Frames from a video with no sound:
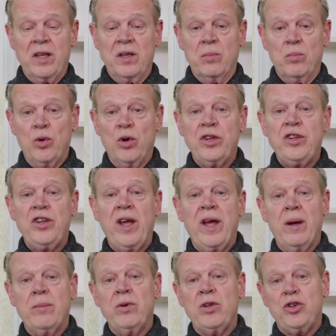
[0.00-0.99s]
and the more
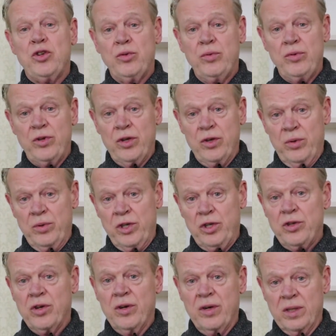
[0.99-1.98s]
damage you do
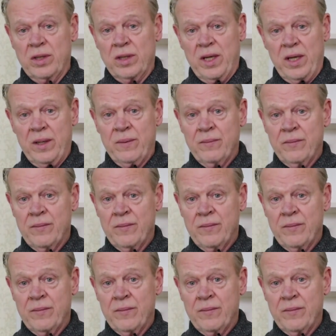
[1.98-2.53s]
internally.